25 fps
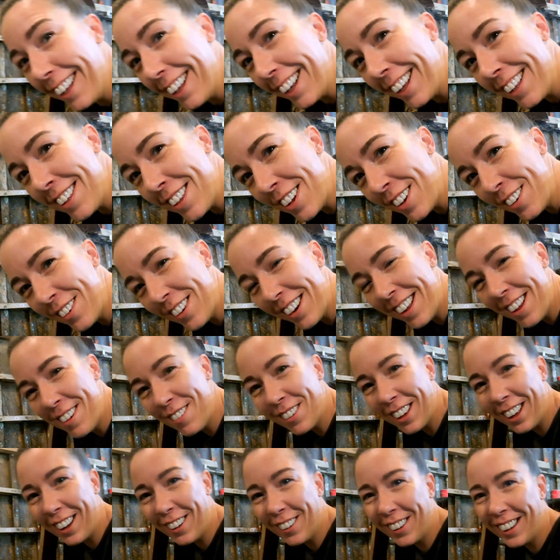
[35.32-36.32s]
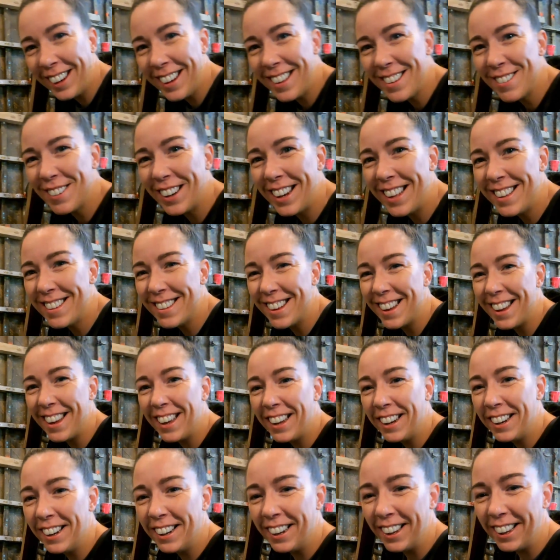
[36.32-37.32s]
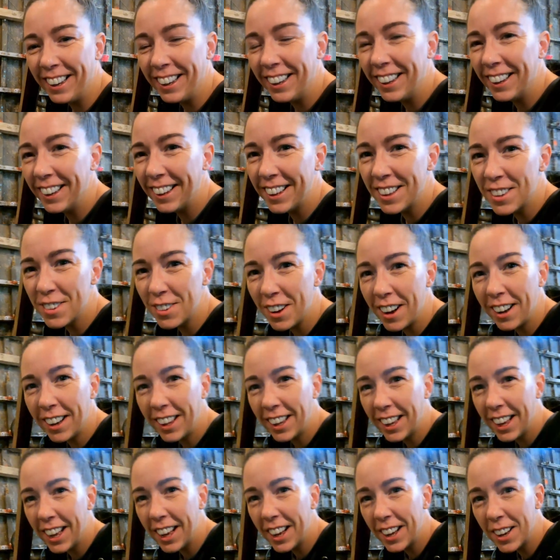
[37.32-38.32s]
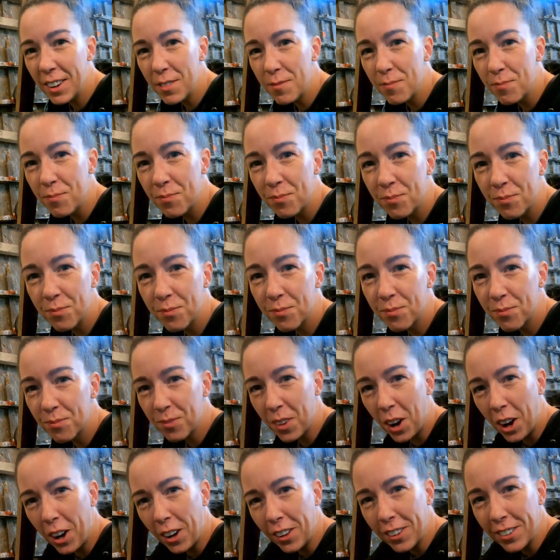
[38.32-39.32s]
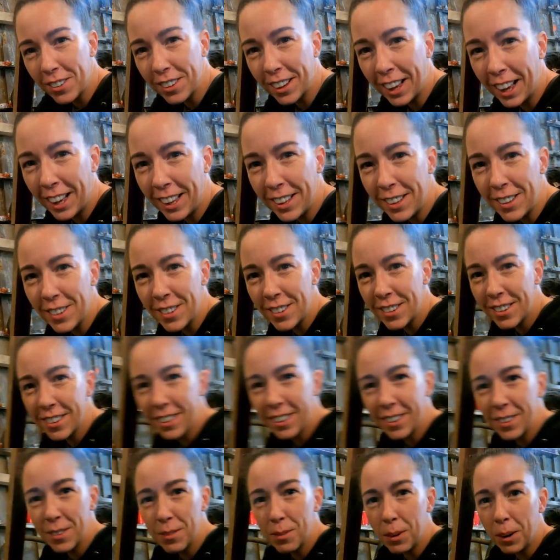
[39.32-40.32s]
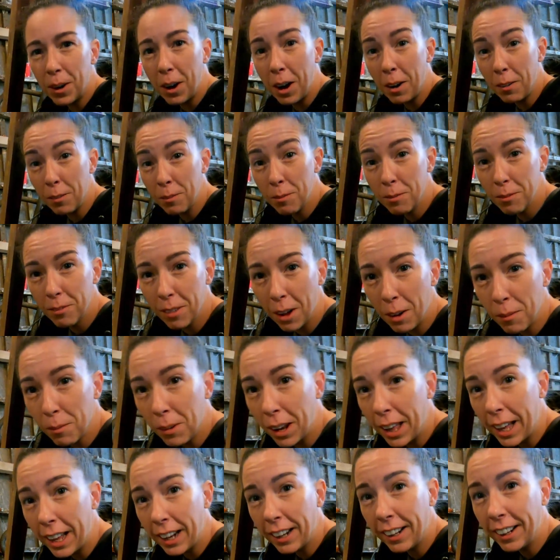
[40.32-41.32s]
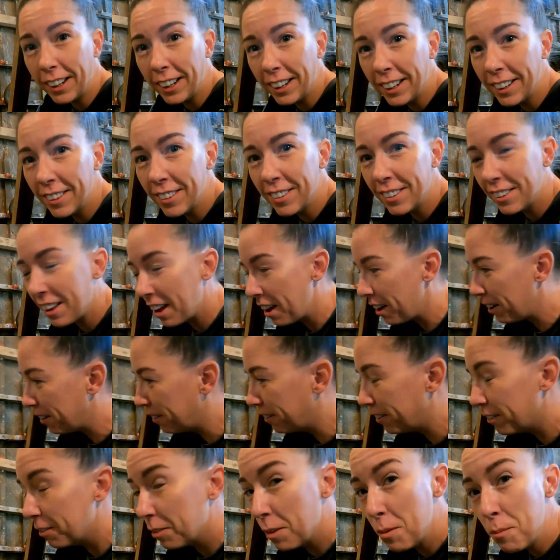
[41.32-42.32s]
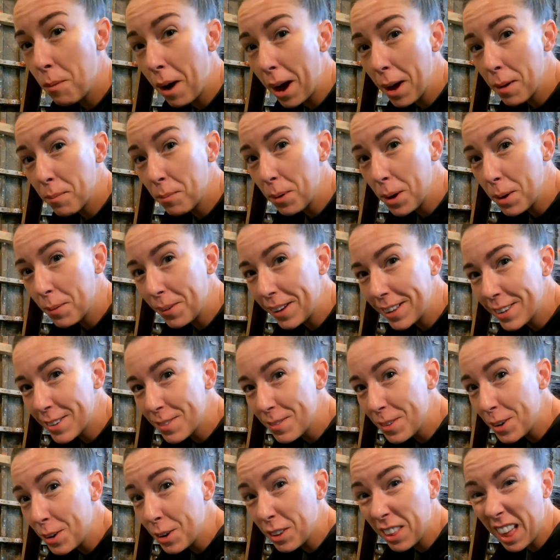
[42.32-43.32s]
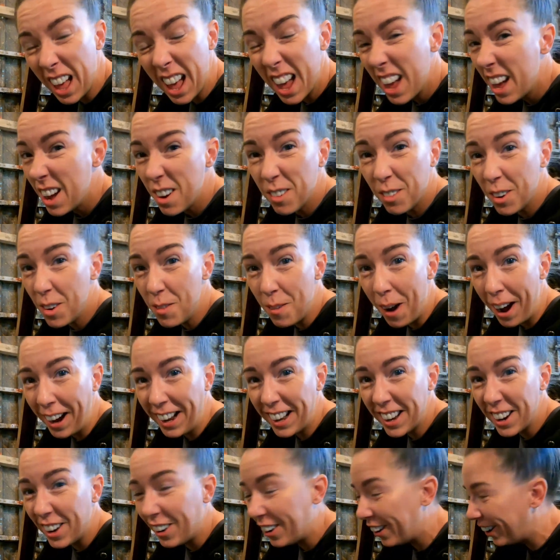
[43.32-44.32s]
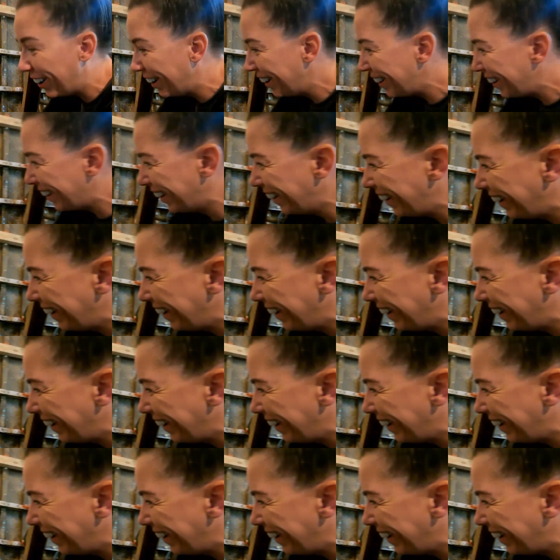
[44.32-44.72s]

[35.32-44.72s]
I don't. There we go. Will it turn? It's very hard to get used to, but I'm learning. So we might be a bit smoother. We might not.